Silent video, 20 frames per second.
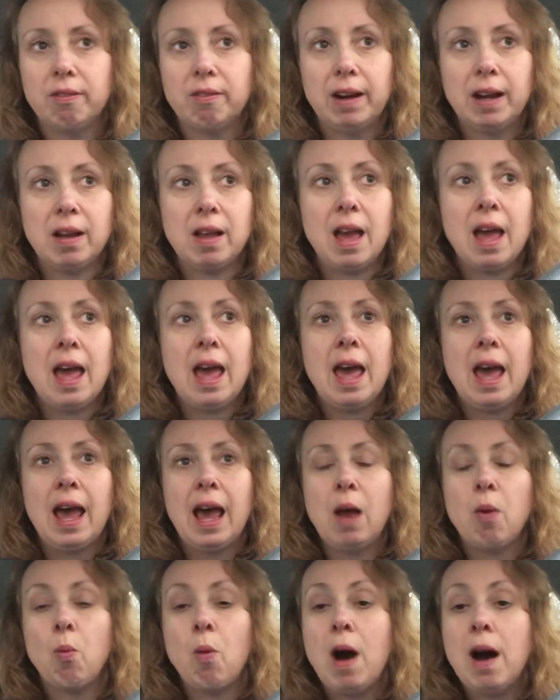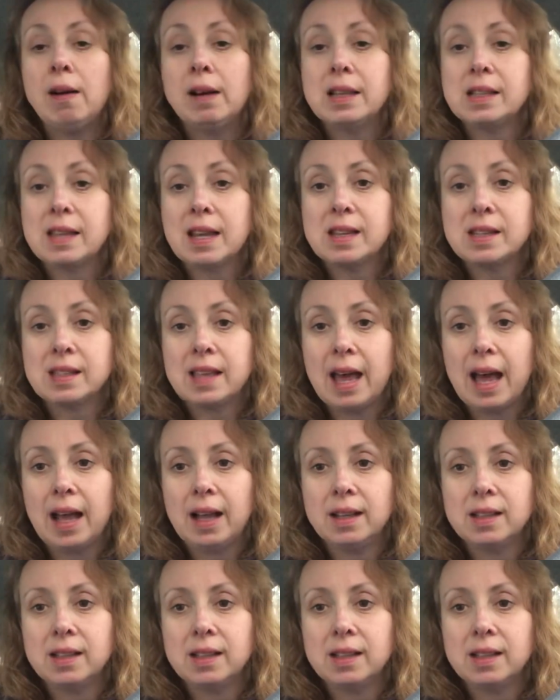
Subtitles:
right? And while it does that,